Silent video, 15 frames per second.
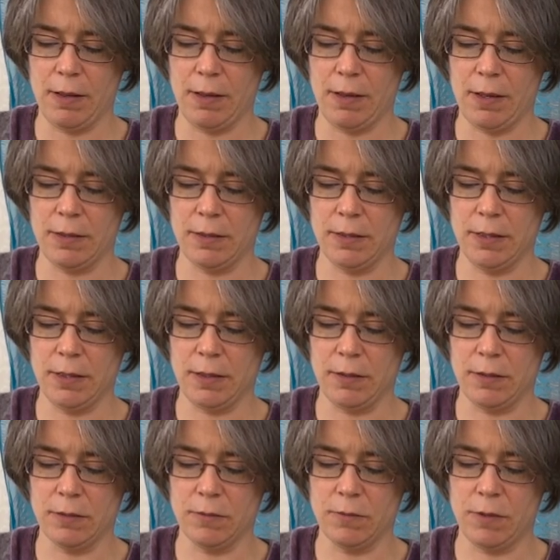
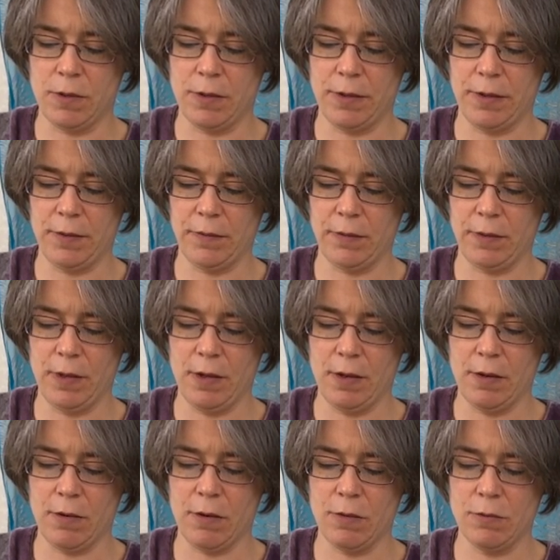anti-clockwise,
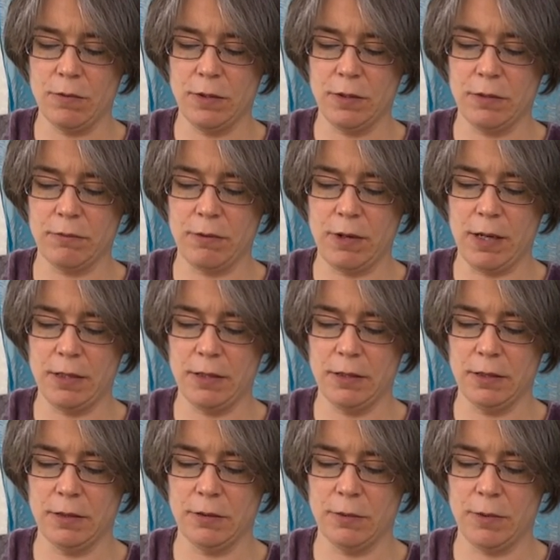hold the thread
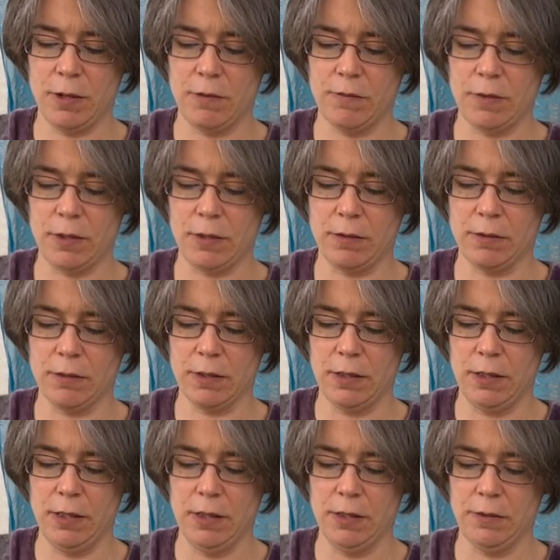at 12 o'clock.
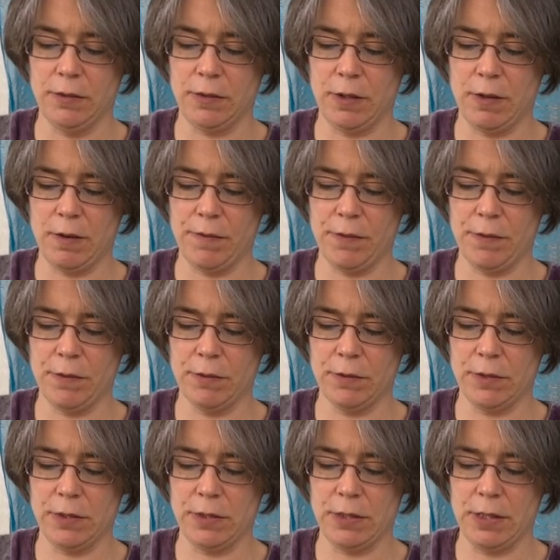Turn the hook
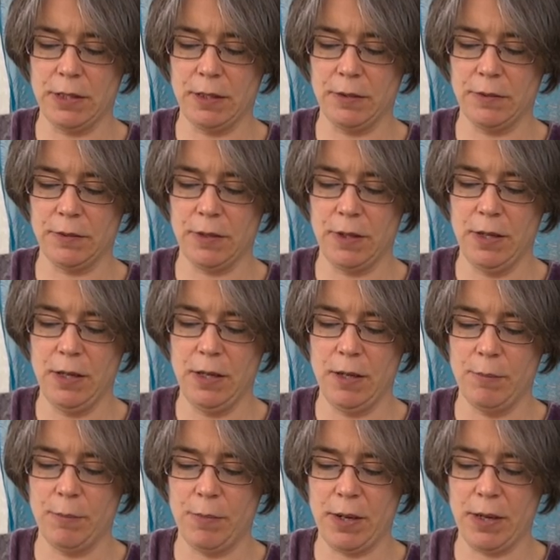to 6,
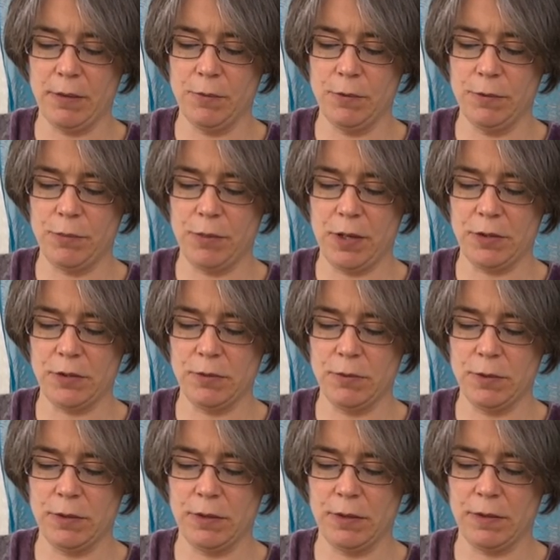backward pressure
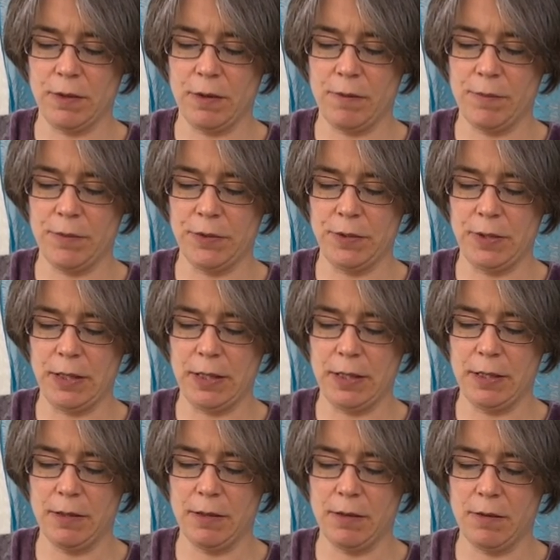with the thumb as you
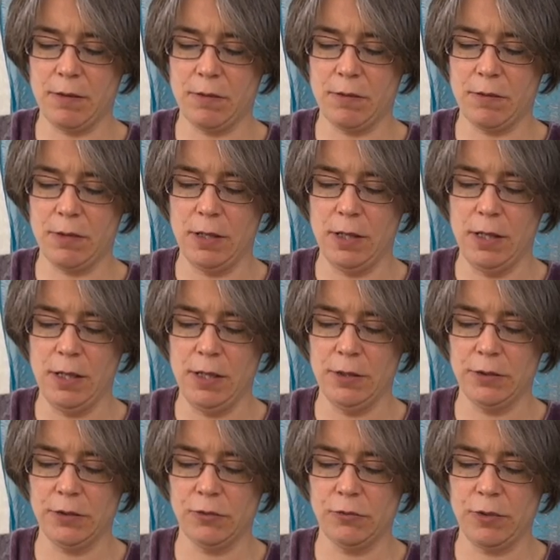clear the hole,
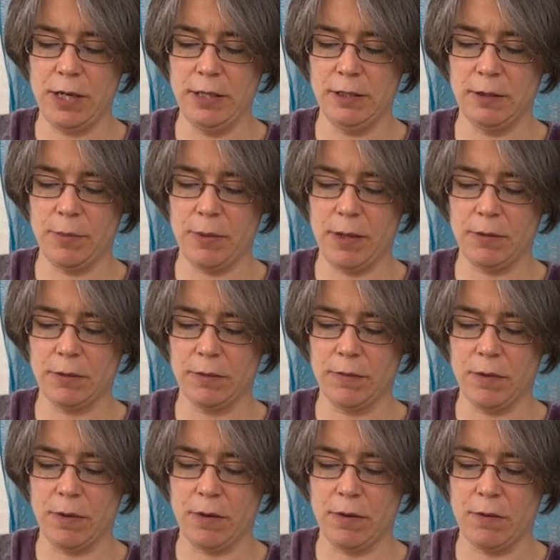straight up out of
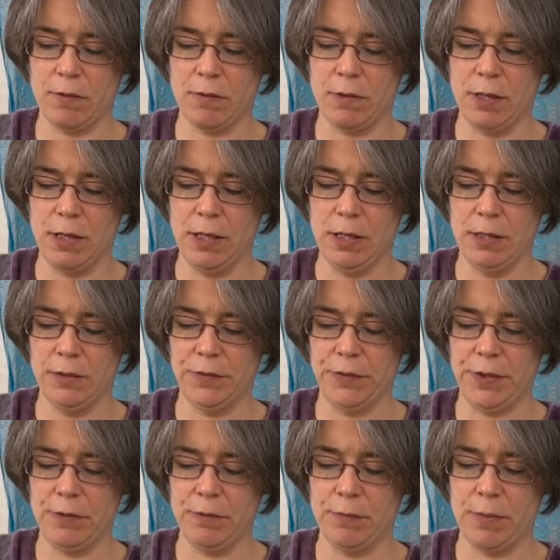the hole,
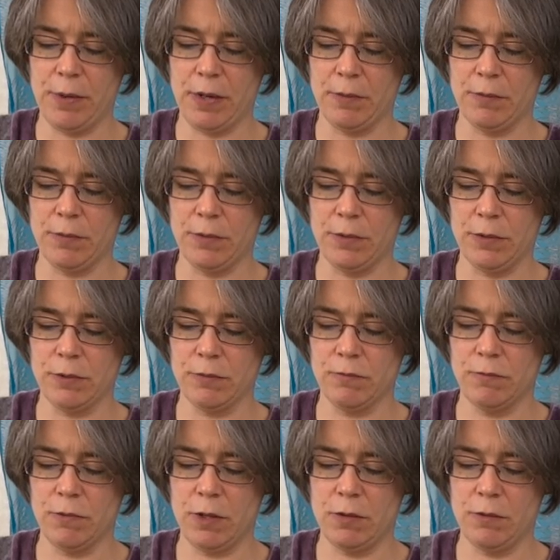tilt backwards,
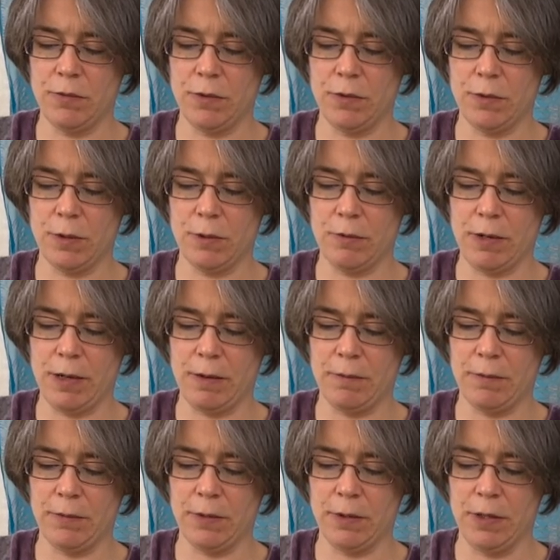roll the hook
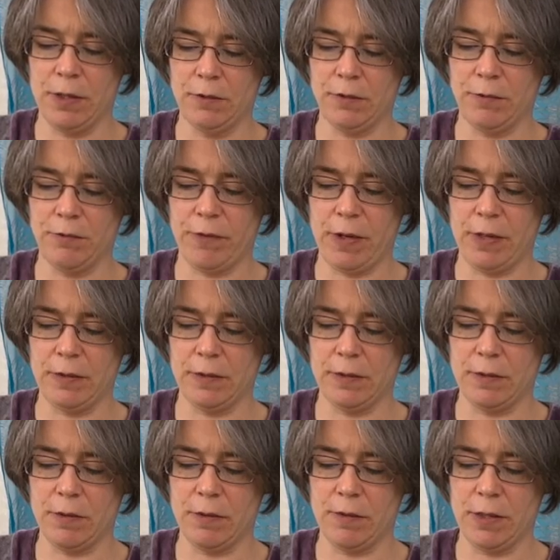around to face the
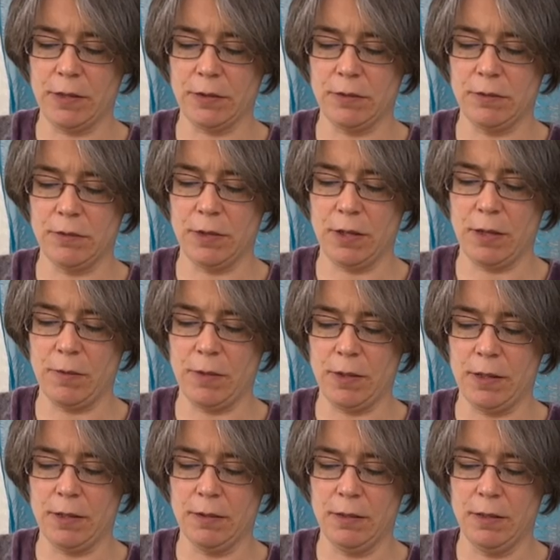direction you're
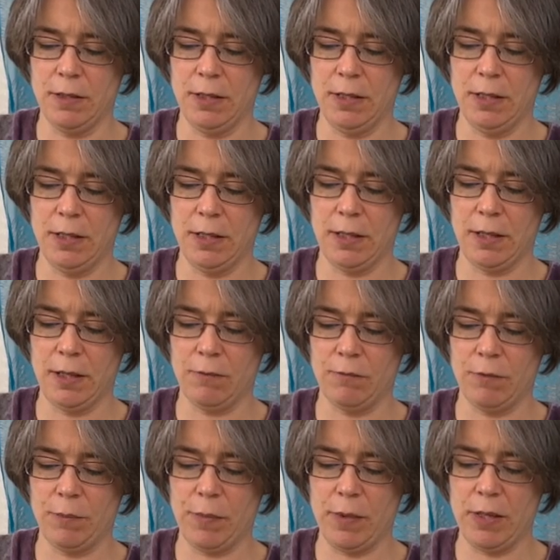going in, and
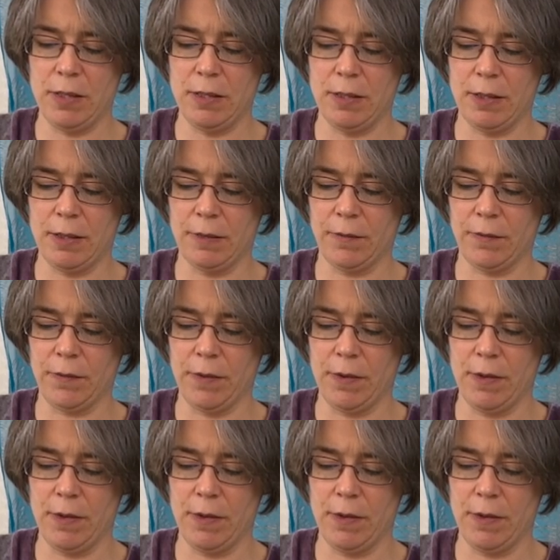repeat that.